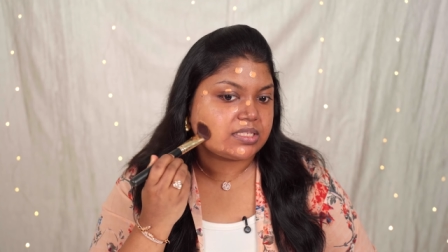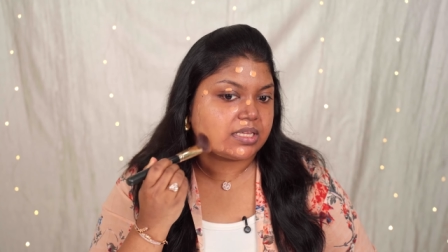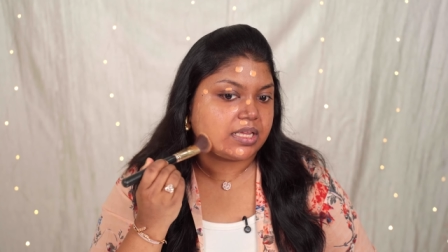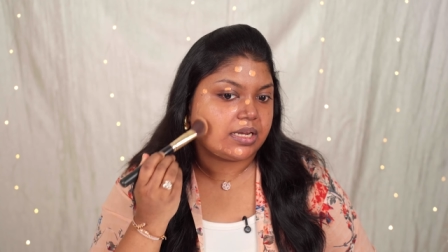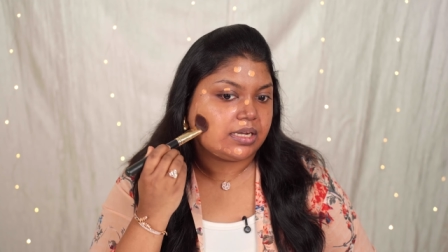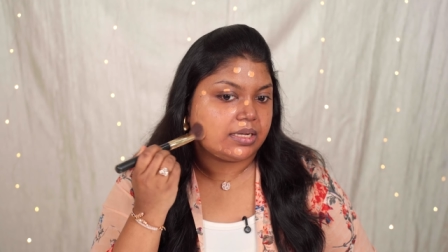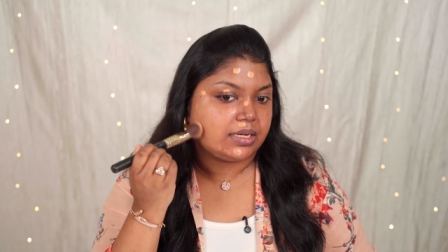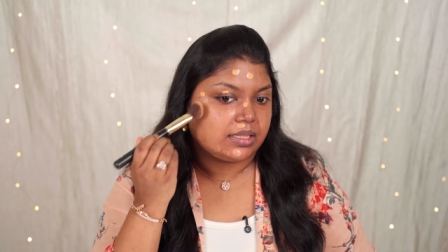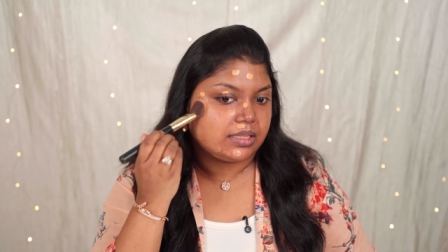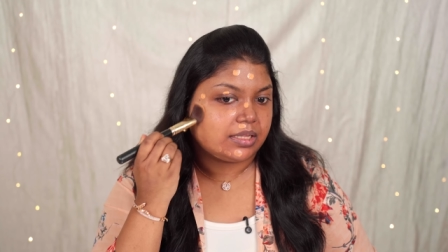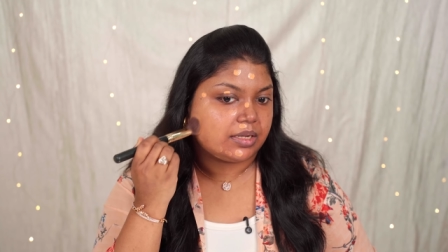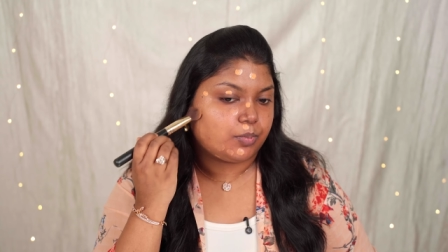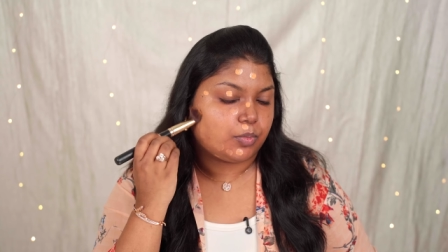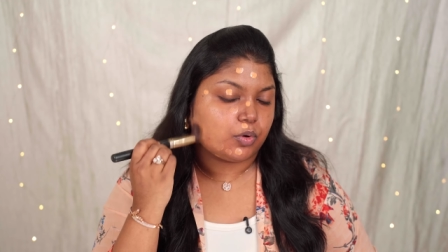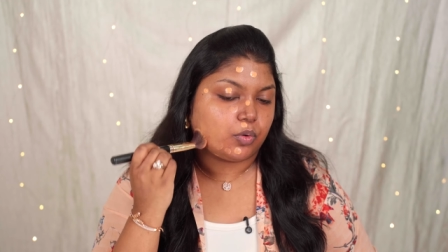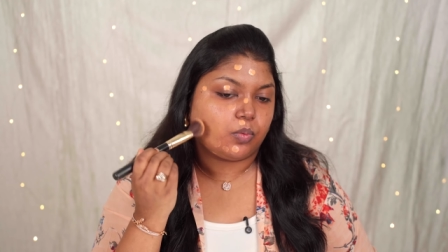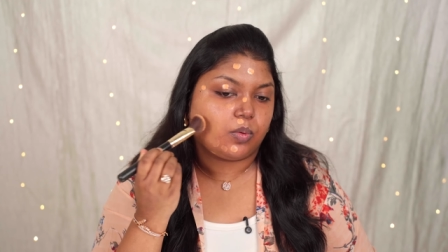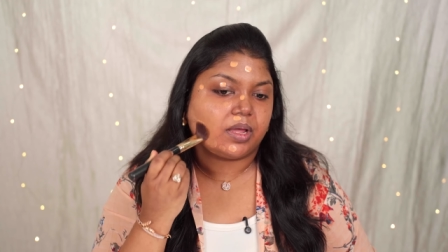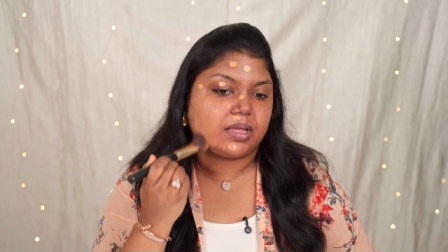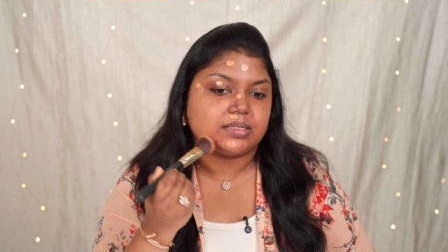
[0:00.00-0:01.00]
skin tint that
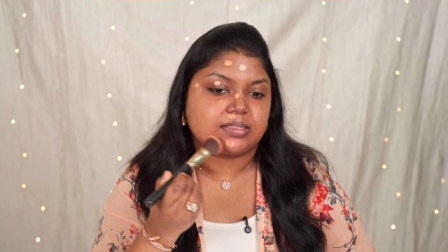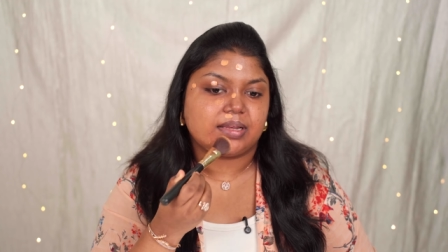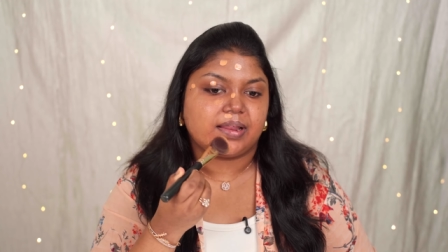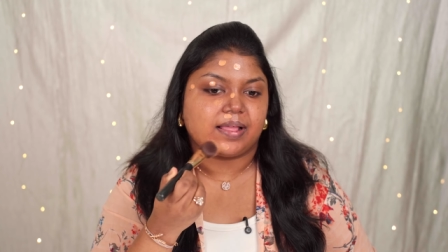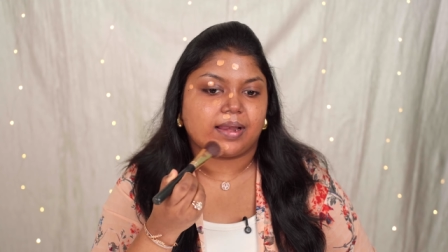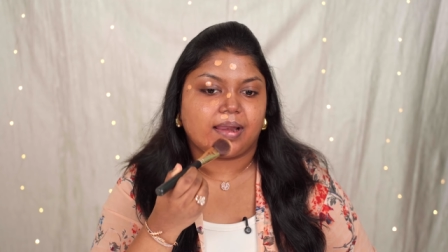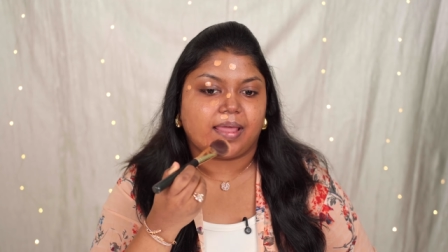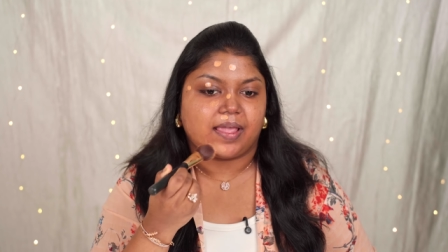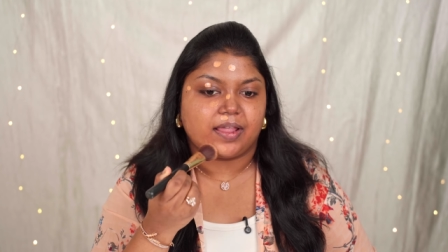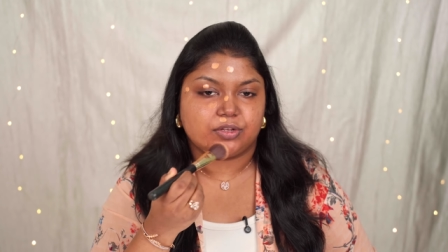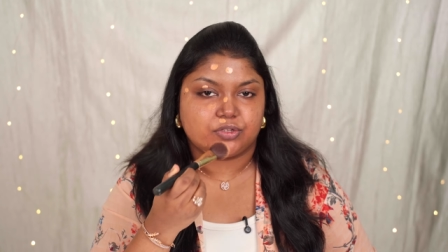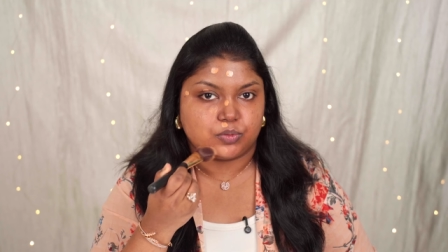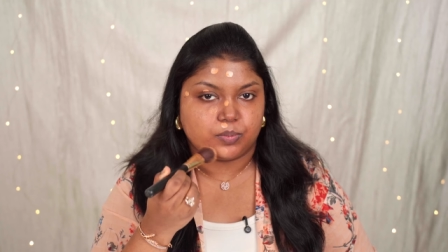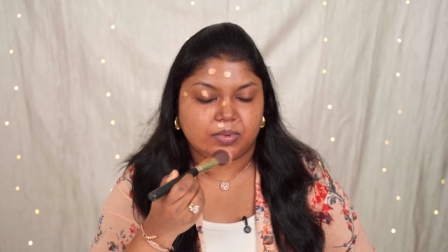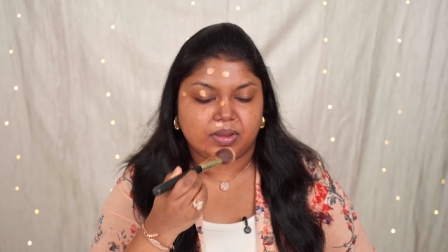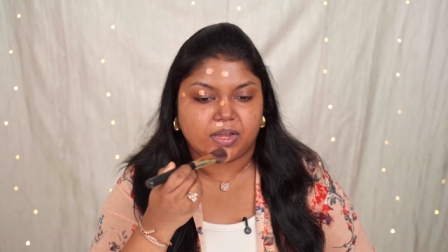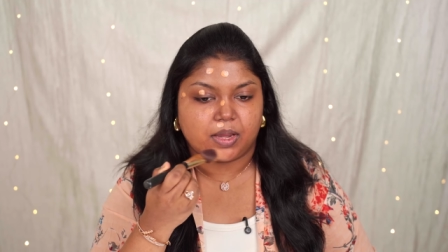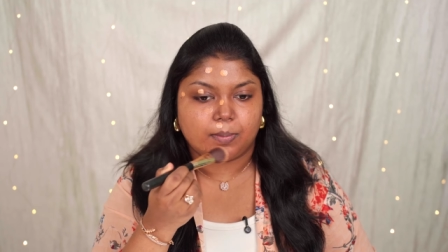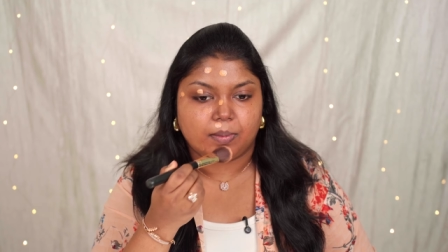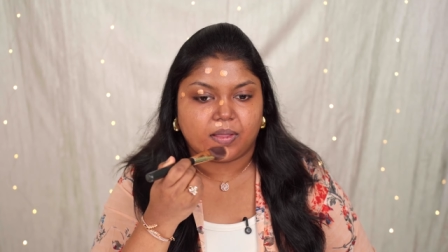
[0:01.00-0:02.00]
provides like light to
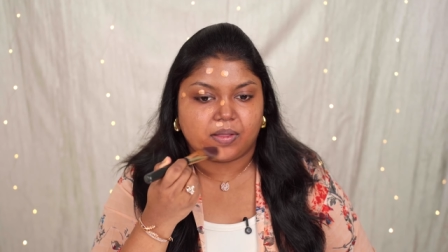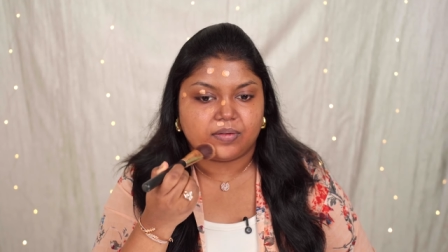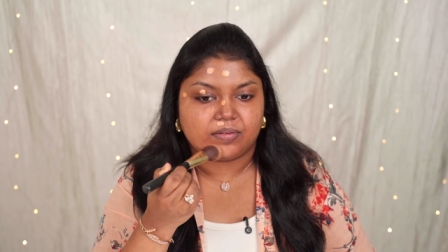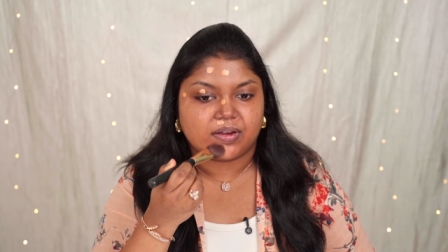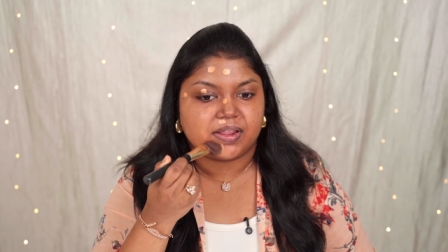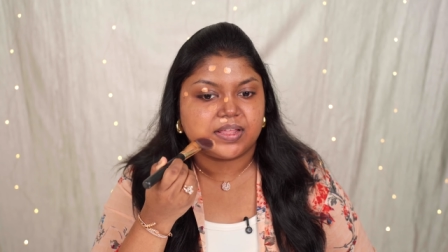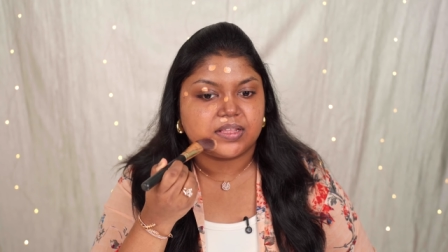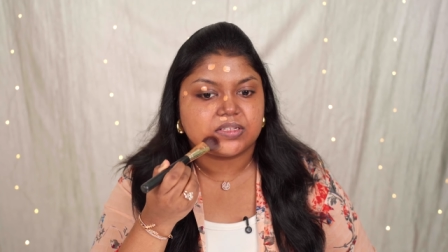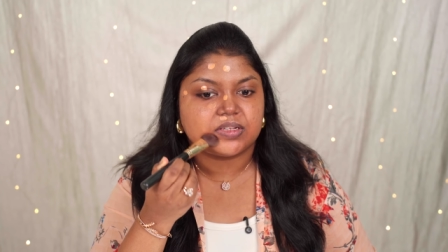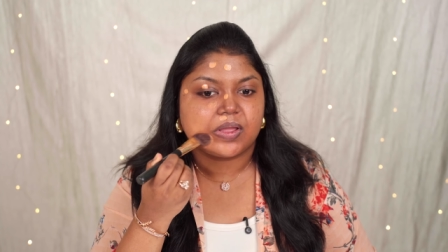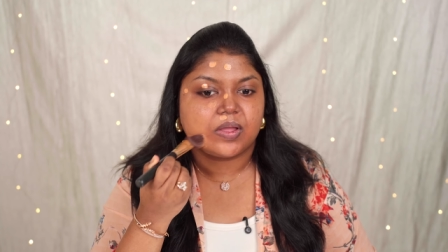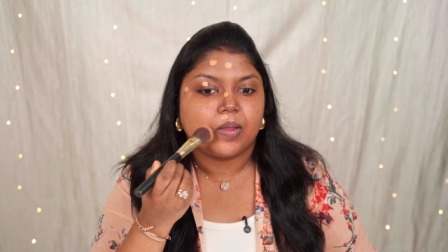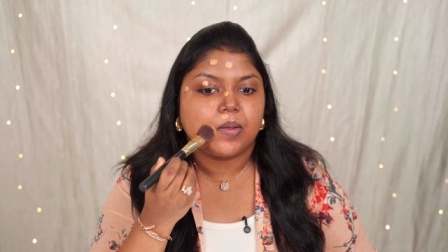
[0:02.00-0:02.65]
medium coverage.